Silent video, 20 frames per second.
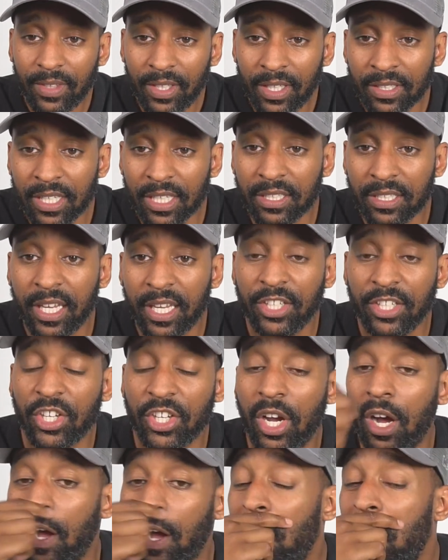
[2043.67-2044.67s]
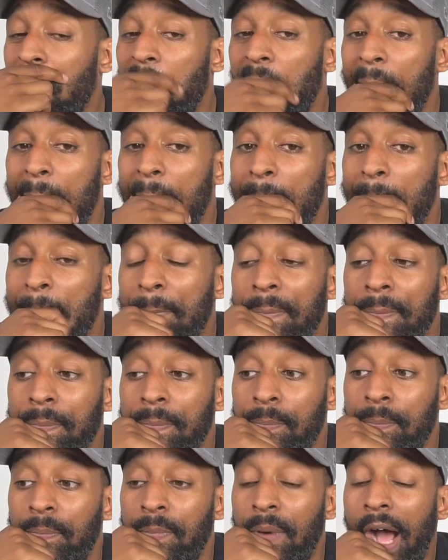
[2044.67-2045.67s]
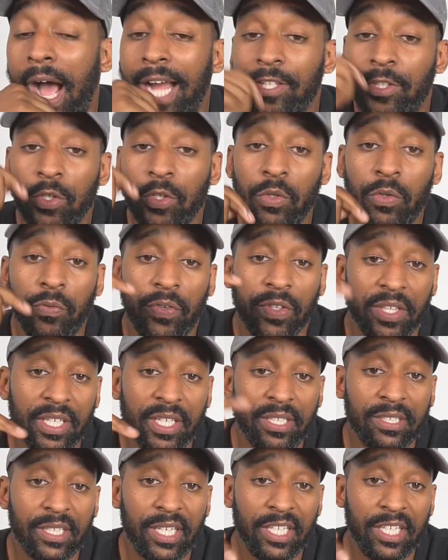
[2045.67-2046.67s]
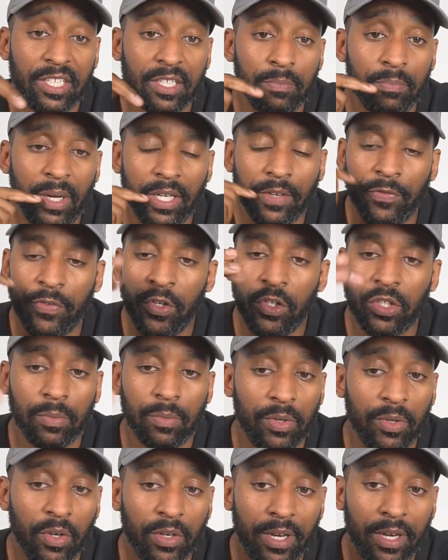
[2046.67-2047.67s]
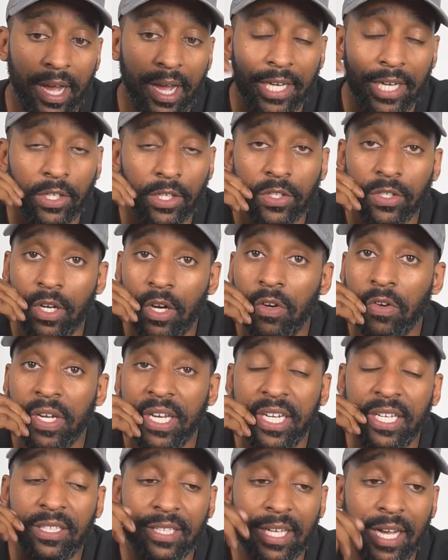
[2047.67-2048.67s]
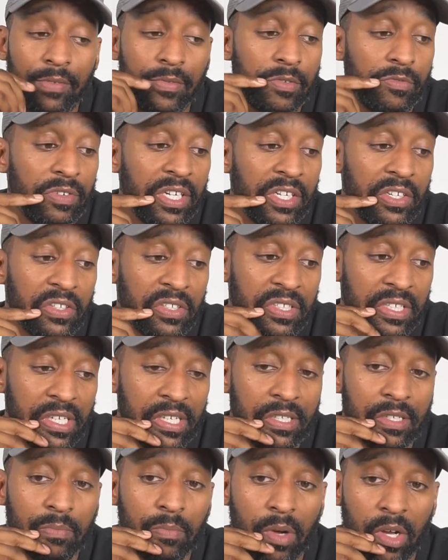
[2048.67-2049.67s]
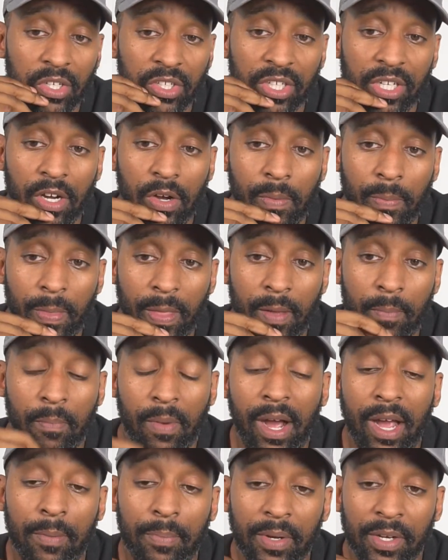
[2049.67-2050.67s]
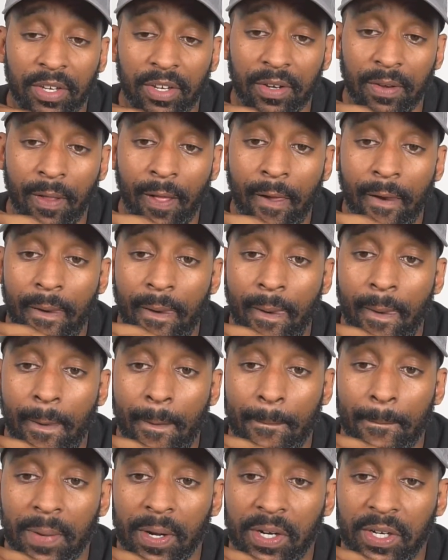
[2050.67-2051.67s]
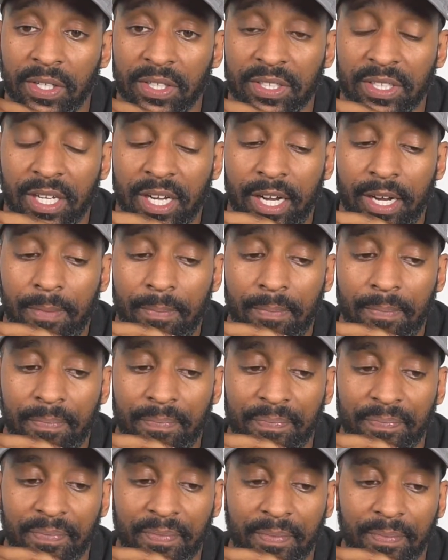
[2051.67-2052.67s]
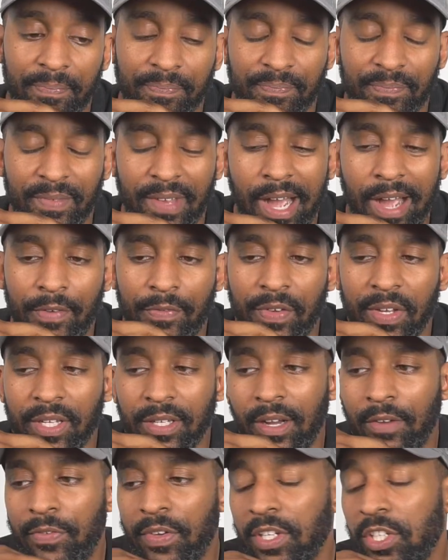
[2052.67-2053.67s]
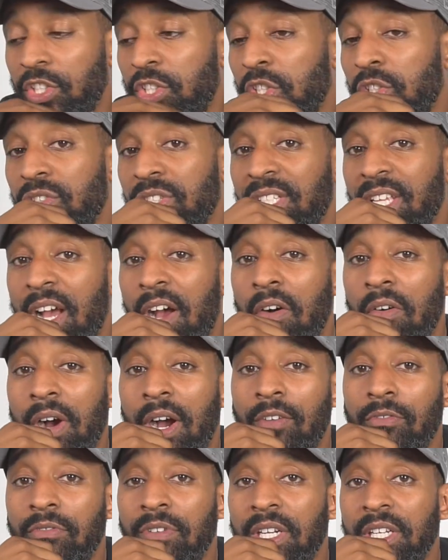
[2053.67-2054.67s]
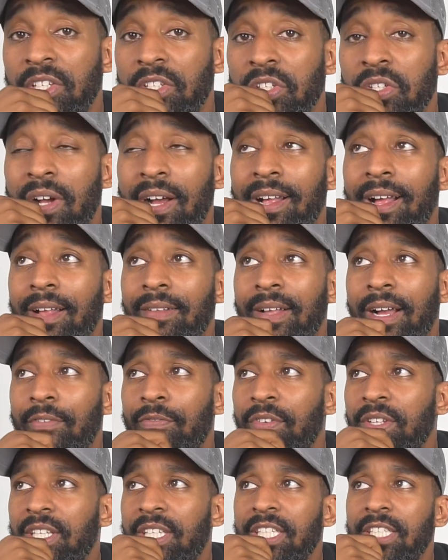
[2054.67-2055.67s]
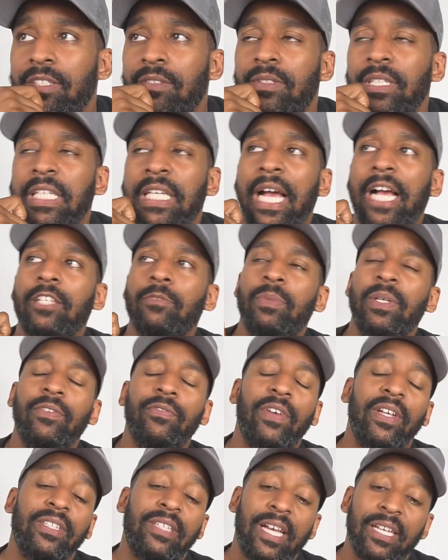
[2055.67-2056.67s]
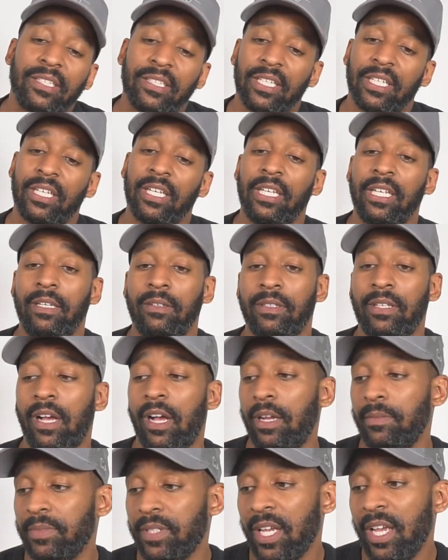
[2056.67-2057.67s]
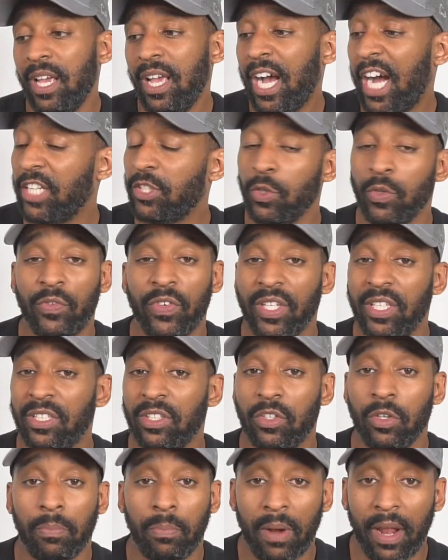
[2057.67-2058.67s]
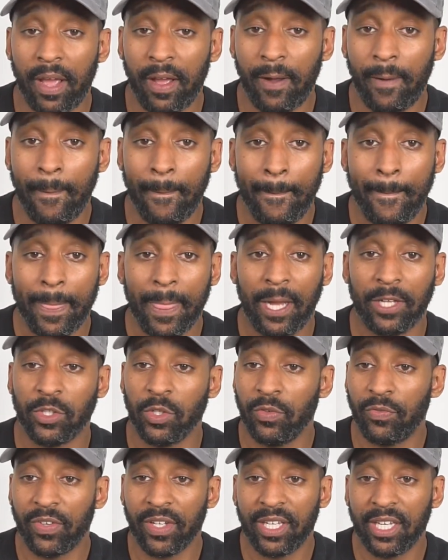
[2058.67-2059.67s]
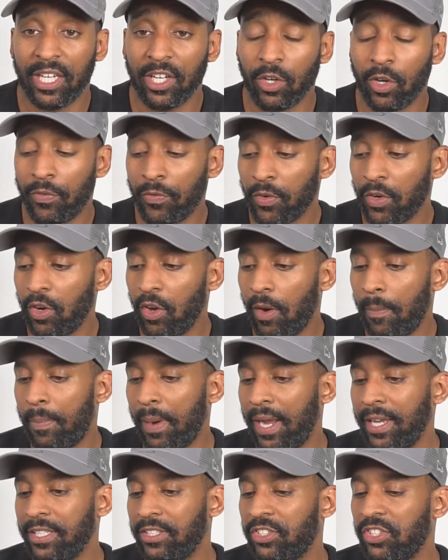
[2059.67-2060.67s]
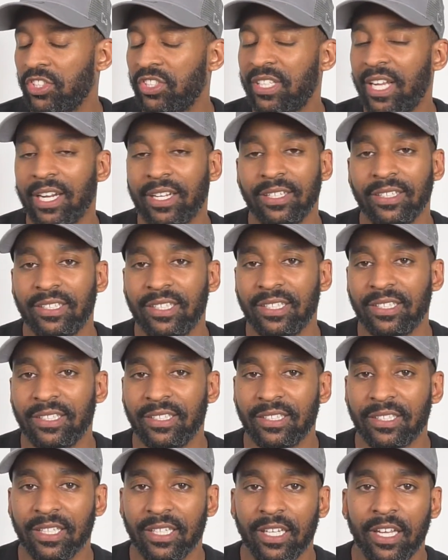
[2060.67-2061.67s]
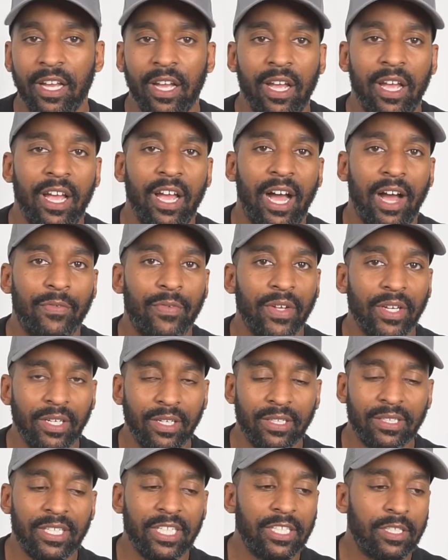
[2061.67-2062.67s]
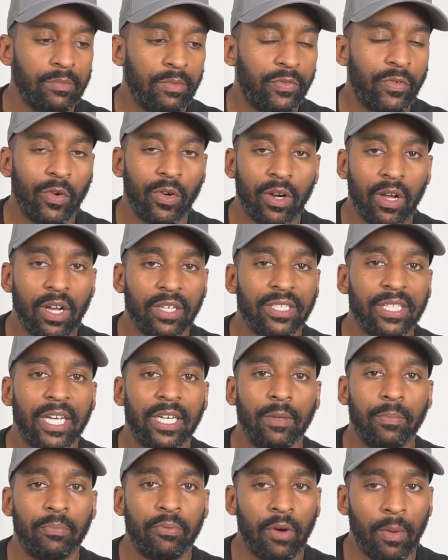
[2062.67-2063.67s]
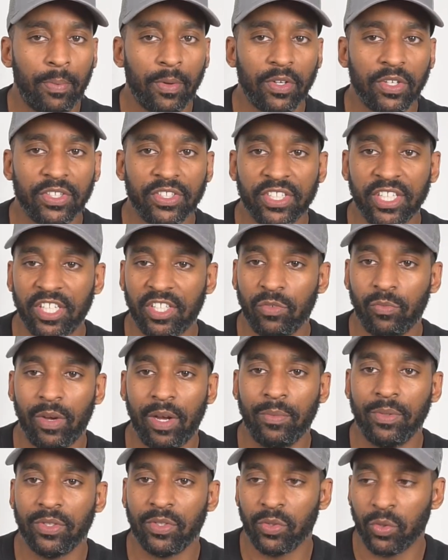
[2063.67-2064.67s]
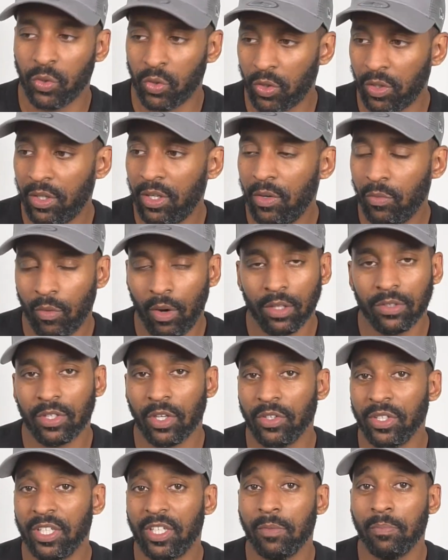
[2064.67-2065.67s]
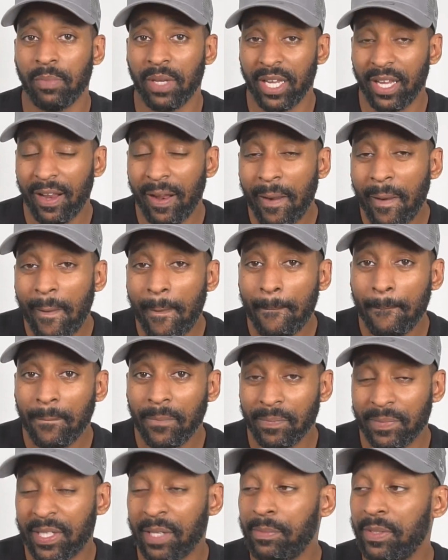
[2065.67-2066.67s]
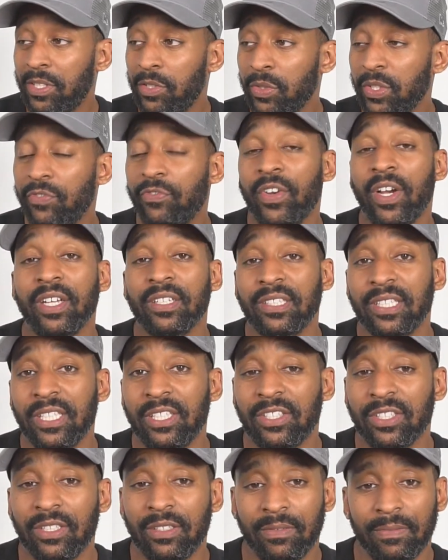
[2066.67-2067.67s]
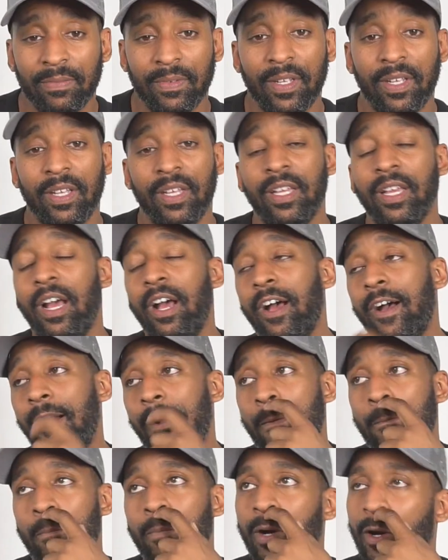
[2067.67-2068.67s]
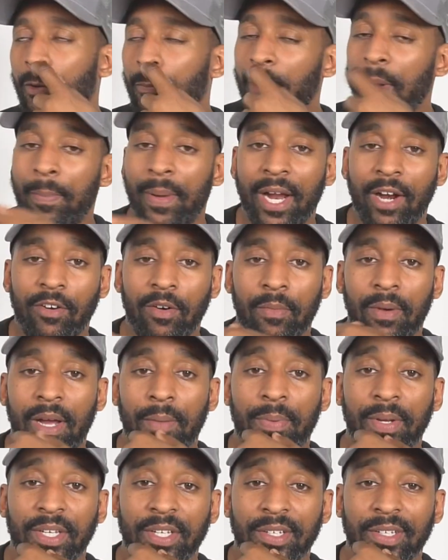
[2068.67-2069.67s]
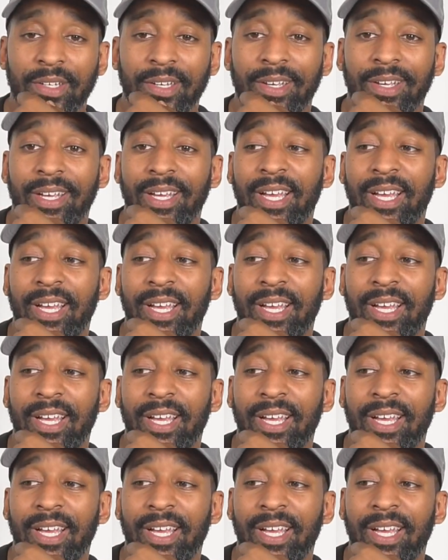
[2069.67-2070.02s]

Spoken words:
Says King Jar. I do for this season, but the future beyond that, I don't know. He needs to have a really good season, Martial, in my opinion, because I think the jury's out. I really do. I think he has been fantastic in times. I do think he's a good player. I do think he can offer a lot, but it's just that consistency. I think the season before last, he had a proper good season where we saw what Tony can be. similar to his first season, but a bit better in my opinion.